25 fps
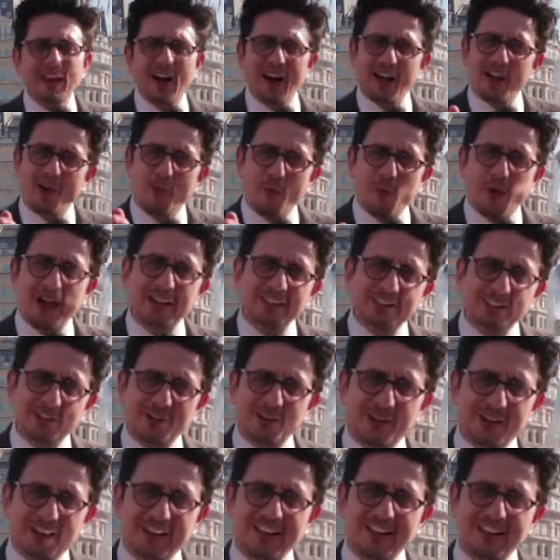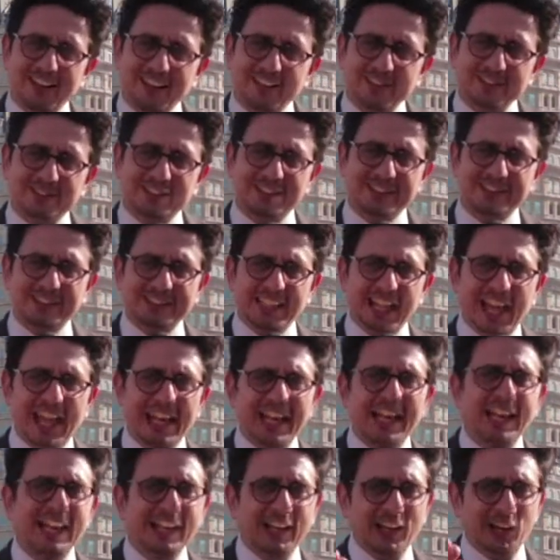I always look to
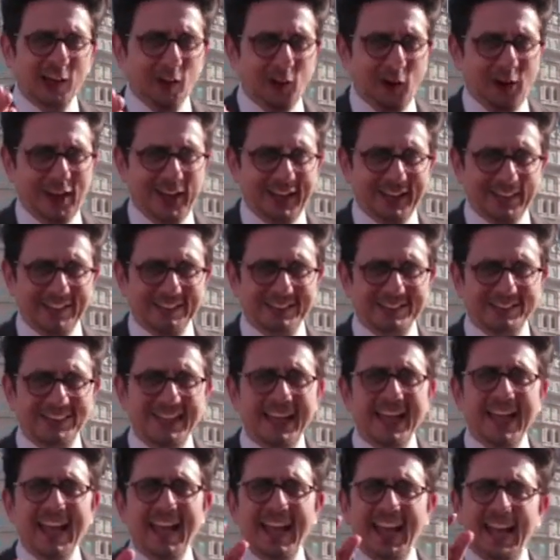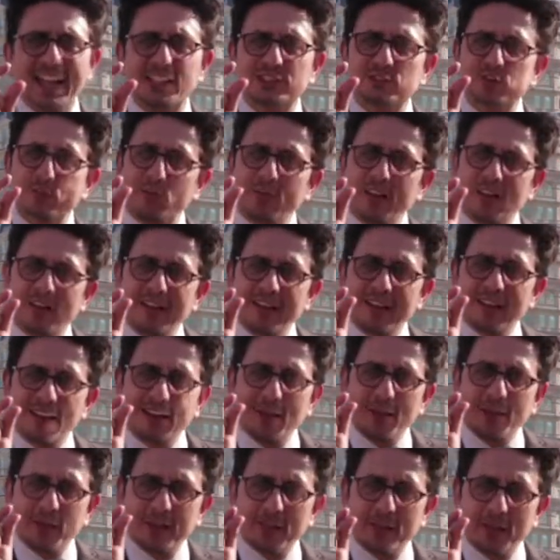telling clients is
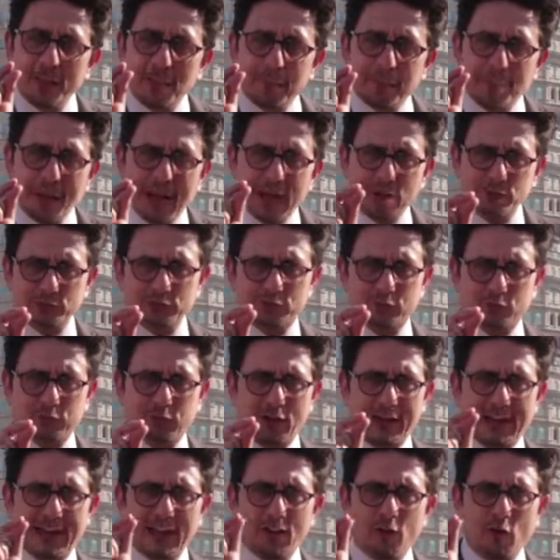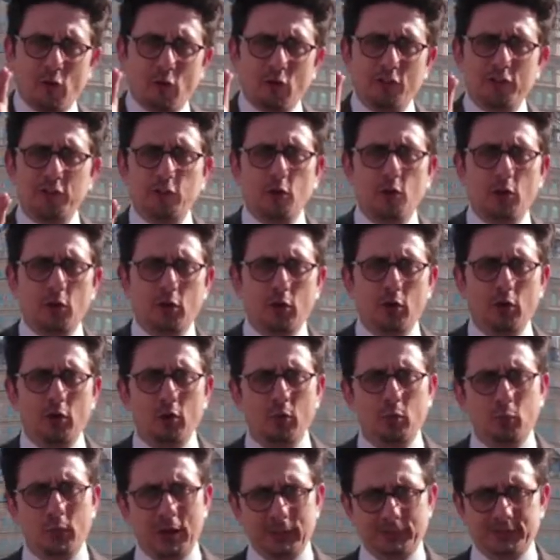the bounce rate of your
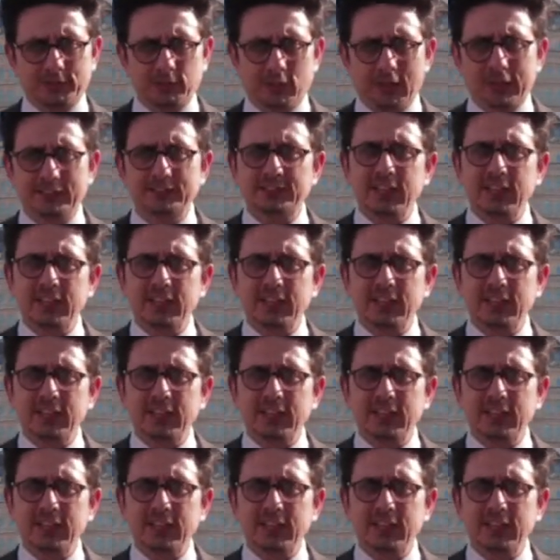website.